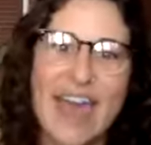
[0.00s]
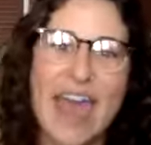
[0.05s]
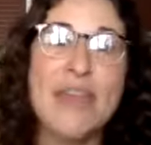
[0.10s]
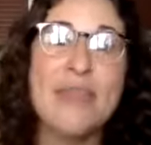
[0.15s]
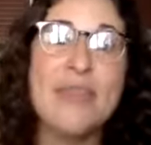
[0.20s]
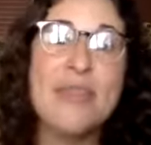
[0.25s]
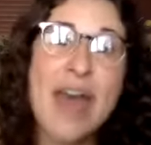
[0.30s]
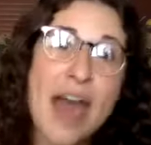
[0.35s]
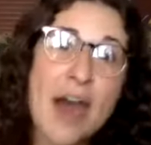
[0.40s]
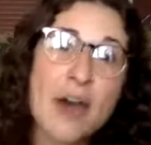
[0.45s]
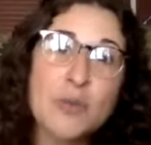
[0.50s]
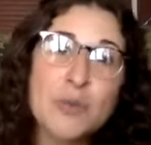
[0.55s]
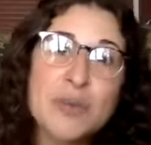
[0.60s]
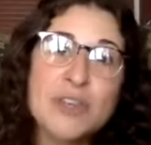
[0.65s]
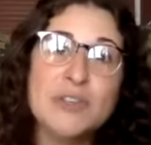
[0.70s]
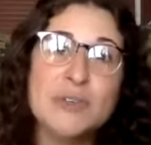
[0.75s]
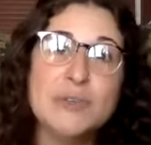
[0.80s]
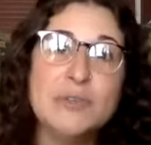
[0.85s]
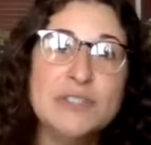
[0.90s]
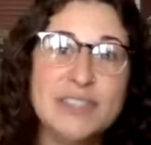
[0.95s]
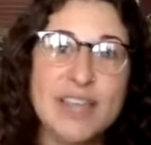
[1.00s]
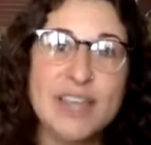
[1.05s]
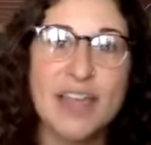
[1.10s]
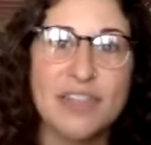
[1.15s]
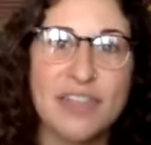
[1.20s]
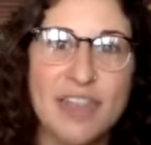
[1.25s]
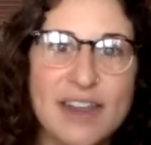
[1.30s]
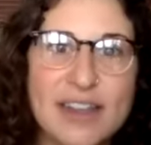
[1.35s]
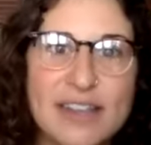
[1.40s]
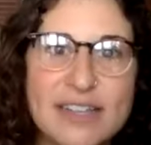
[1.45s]
And how do we use that
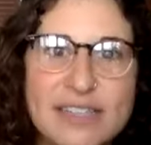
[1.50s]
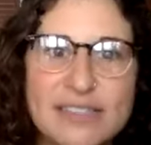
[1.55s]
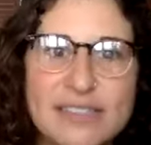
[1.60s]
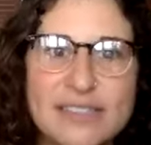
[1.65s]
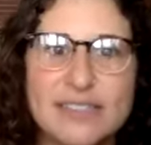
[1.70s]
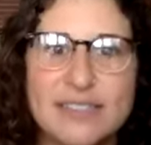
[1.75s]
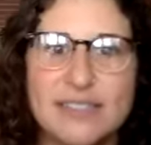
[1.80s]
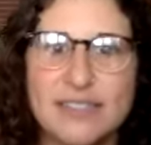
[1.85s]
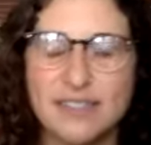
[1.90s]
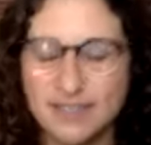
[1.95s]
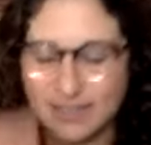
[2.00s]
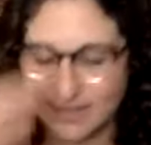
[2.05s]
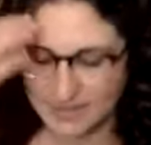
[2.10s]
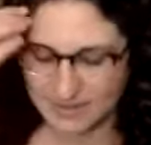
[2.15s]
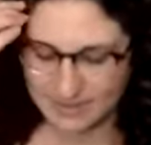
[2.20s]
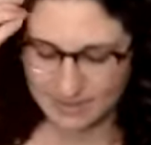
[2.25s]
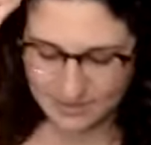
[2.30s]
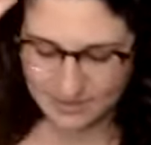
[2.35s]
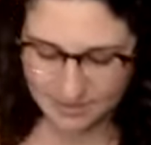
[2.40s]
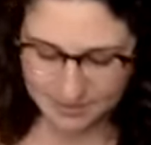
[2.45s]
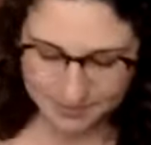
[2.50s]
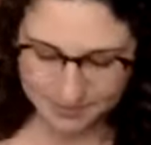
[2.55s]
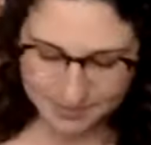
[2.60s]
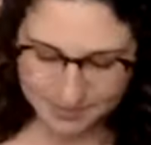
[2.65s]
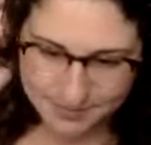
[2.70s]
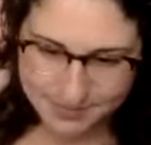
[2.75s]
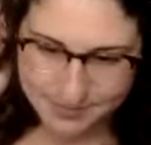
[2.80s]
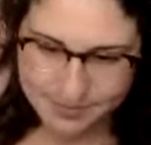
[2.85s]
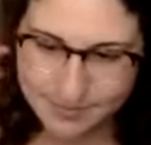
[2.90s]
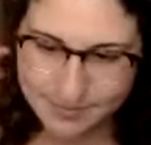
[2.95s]
then as
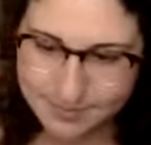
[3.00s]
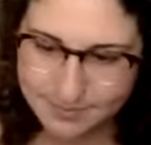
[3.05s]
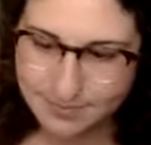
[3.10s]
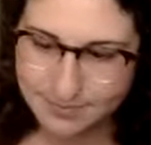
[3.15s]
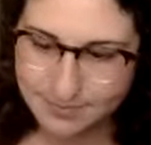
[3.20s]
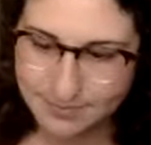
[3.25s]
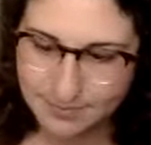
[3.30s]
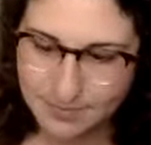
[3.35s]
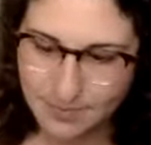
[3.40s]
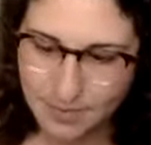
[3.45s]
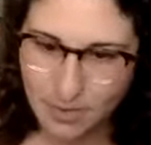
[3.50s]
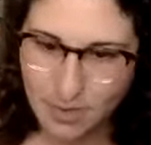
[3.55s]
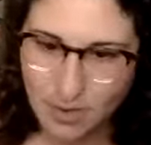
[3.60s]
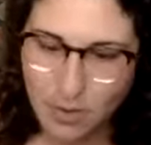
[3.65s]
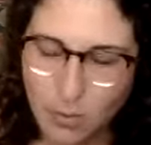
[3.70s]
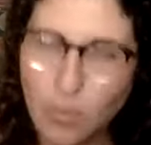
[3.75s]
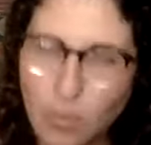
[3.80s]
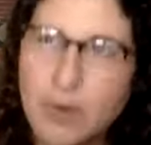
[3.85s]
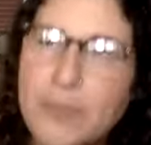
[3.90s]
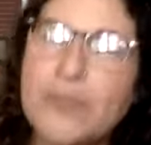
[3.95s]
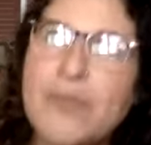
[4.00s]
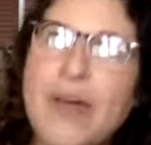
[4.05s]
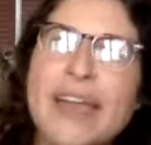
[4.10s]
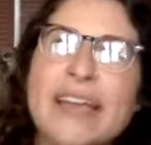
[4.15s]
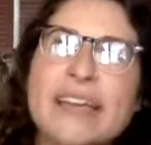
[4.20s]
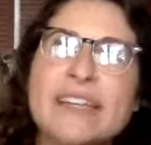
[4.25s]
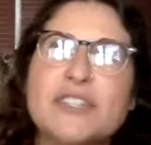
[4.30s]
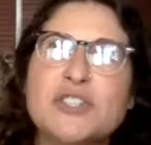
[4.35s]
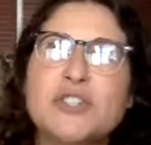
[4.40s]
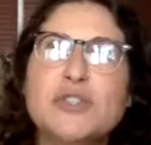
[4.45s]
mm, well, I
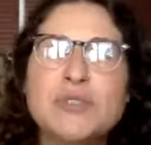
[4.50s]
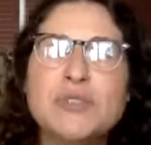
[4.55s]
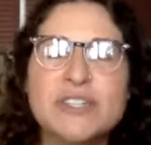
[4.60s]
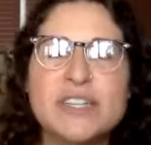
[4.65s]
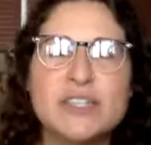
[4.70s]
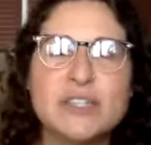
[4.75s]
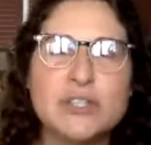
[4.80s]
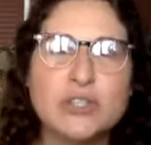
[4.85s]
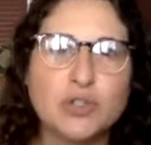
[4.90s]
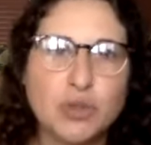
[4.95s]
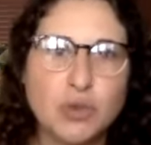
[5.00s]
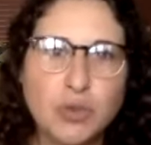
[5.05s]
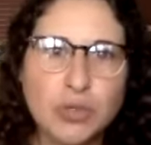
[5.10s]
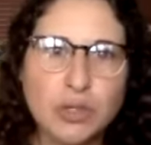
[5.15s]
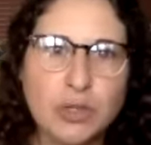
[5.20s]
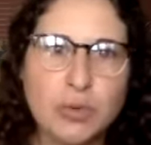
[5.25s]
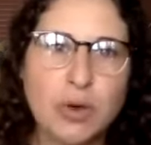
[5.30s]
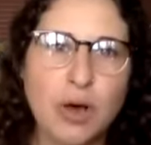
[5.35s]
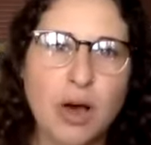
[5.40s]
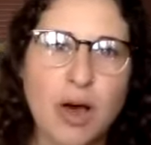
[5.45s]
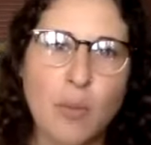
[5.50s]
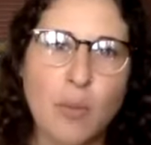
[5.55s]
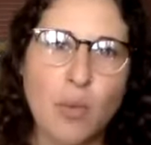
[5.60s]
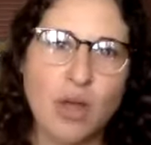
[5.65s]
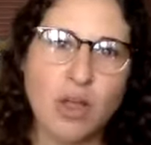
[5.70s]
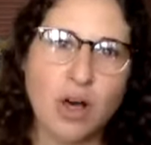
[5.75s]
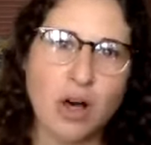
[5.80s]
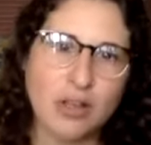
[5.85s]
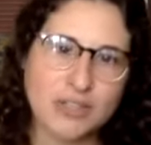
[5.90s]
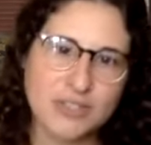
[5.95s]
guess use it as a tool while
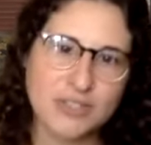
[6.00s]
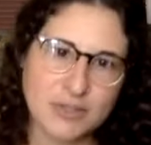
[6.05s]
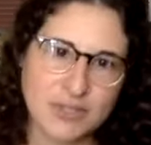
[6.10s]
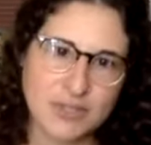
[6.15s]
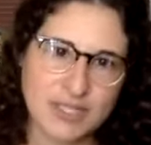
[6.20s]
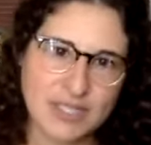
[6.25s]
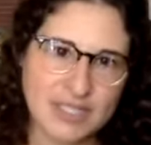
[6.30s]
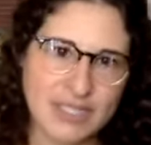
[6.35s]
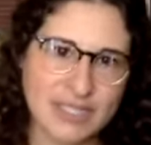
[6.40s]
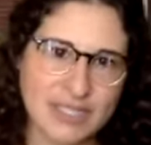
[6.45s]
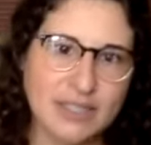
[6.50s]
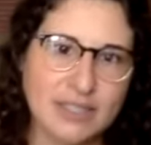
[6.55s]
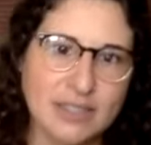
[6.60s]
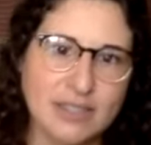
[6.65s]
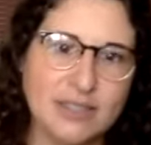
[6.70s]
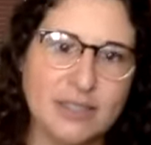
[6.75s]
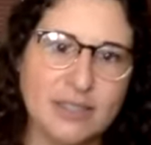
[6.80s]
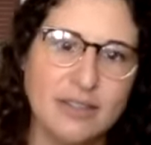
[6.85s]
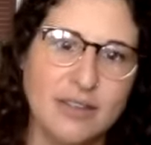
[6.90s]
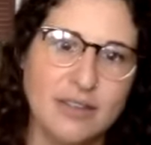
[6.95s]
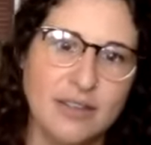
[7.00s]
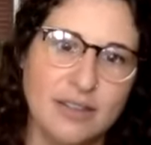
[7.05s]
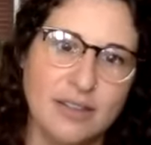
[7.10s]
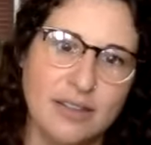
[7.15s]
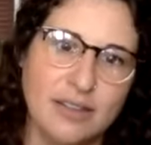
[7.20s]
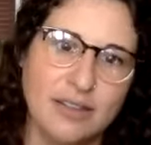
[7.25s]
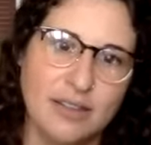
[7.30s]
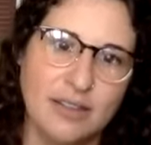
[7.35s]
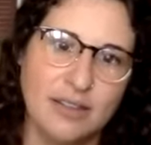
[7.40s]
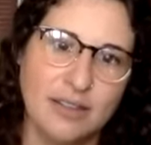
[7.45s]
also still
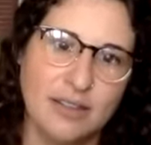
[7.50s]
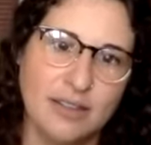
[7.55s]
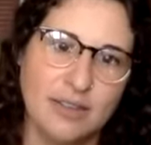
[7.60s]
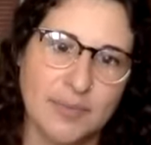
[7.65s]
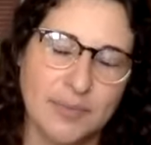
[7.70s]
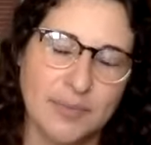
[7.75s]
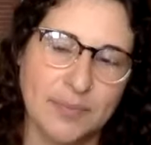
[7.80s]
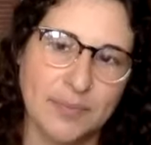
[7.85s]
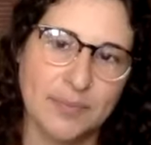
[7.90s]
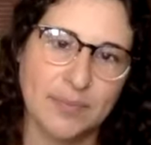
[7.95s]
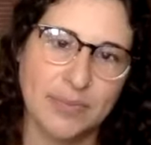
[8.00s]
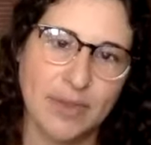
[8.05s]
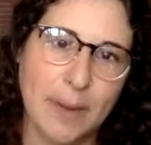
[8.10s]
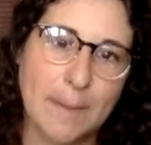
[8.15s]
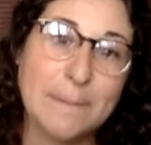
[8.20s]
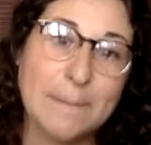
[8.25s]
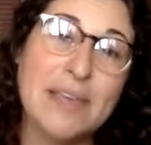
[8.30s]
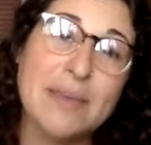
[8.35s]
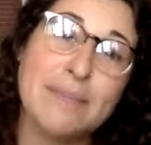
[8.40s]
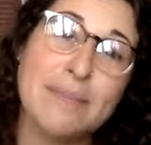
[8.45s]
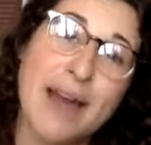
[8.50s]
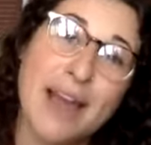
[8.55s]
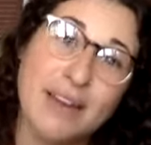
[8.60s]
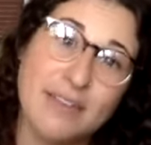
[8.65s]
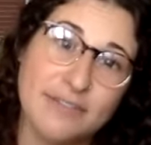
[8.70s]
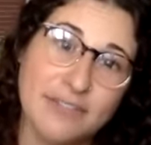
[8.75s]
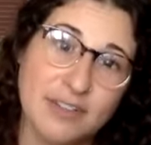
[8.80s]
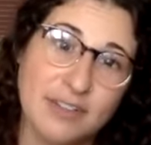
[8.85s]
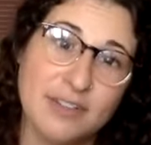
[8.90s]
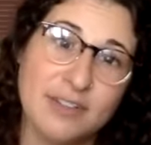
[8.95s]
being
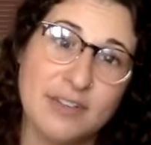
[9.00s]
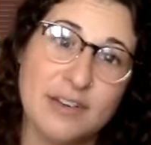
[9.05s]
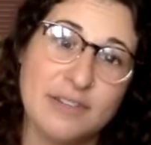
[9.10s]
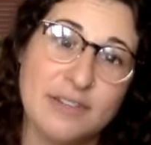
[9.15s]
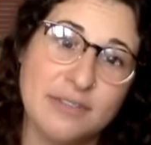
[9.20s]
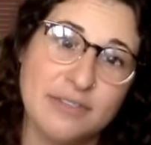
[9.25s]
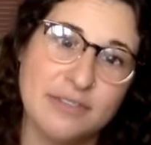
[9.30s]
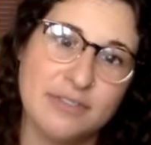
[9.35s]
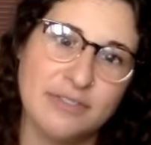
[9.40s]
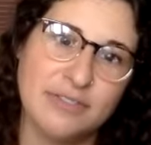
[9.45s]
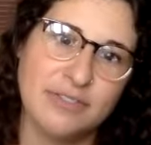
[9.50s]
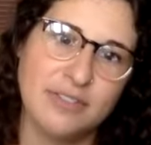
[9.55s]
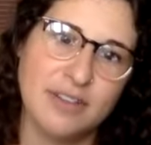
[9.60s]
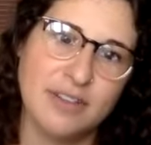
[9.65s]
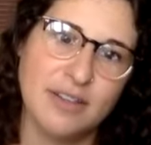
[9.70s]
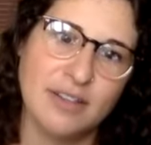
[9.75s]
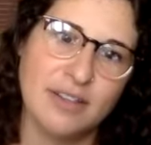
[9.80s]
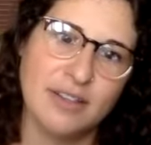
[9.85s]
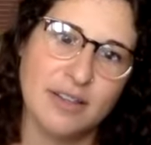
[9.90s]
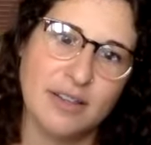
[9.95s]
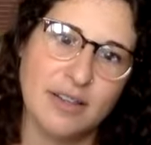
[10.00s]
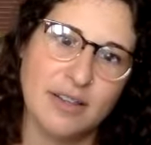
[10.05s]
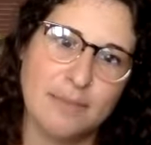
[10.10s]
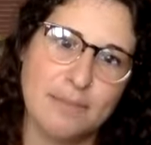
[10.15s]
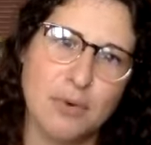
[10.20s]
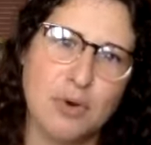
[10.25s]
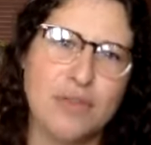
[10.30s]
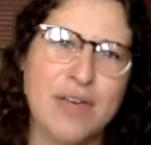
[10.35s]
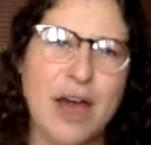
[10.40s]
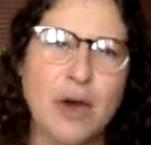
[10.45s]
mindful of
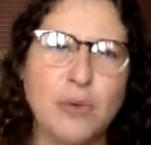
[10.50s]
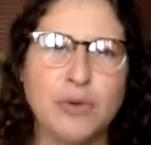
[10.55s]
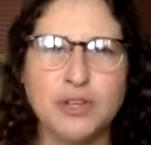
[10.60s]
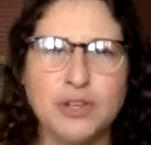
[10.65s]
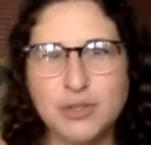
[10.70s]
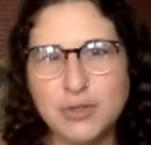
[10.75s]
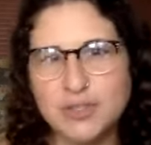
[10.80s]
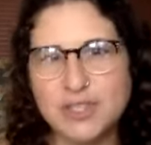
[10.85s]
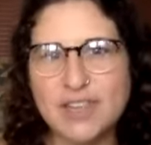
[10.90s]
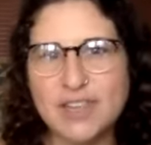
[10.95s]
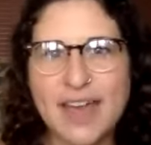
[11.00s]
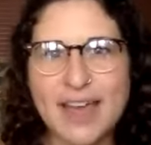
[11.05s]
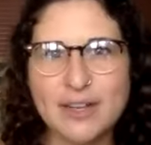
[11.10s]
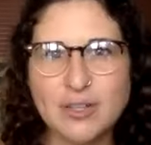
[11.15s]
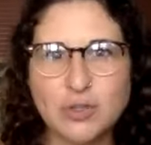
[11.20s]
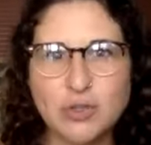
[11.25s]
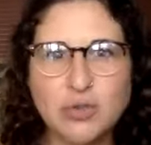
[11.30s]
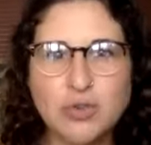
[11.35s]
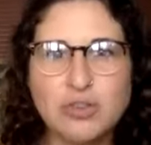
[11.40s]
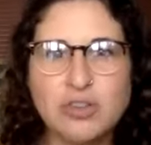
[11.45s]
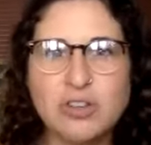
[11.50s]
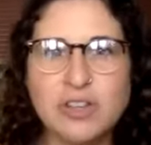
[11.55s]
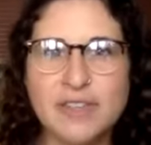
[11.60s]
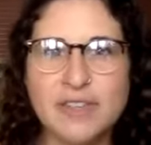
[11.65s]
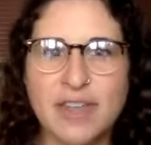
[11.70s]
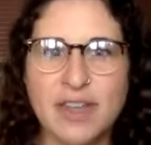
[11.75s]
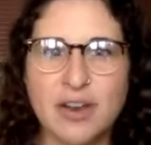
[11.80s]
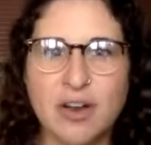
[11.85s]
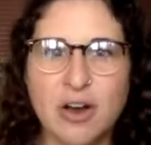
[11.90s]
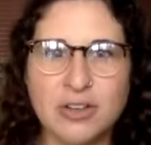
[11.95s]
both how we're using that tool and
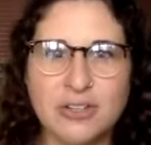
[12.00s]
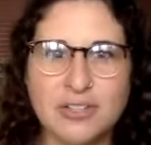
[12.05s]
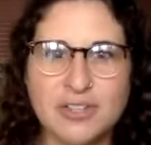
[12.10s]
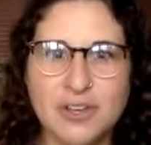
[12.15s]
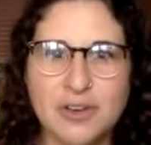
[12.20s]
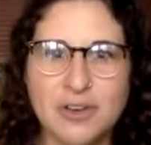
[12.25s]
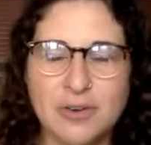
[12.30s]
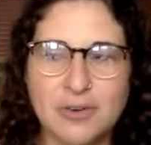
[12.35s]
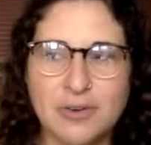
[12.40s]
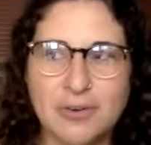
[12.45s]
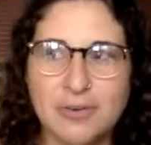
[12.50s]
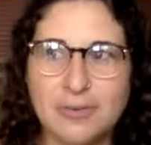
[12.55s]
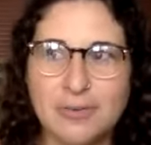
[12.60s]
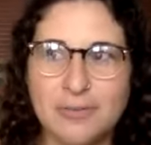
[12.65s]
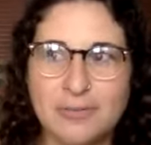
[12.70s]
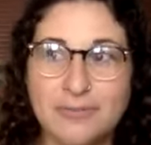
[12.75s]
then also